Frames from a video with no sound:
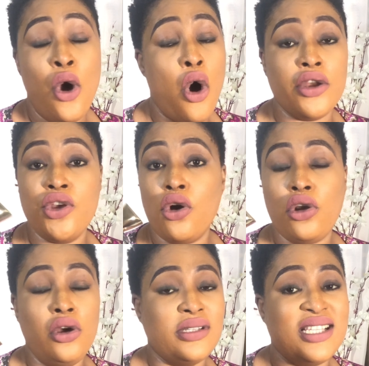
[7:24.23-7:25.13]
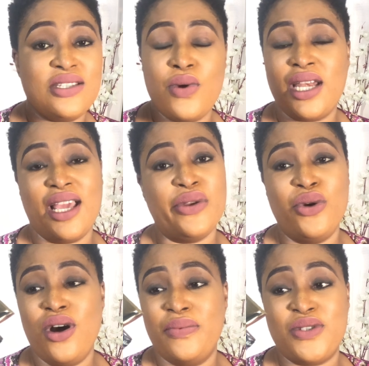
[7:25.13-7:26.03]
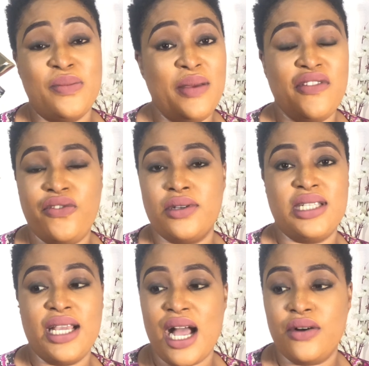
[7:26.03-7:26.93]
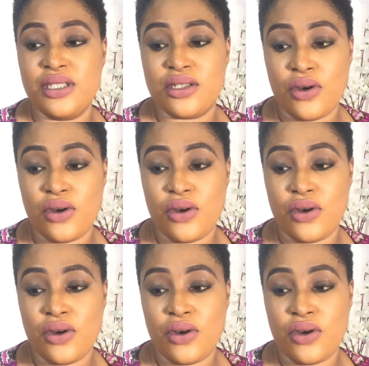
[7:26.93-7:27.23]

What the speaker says: On your clothes, this one can go up to maybe 14 hours.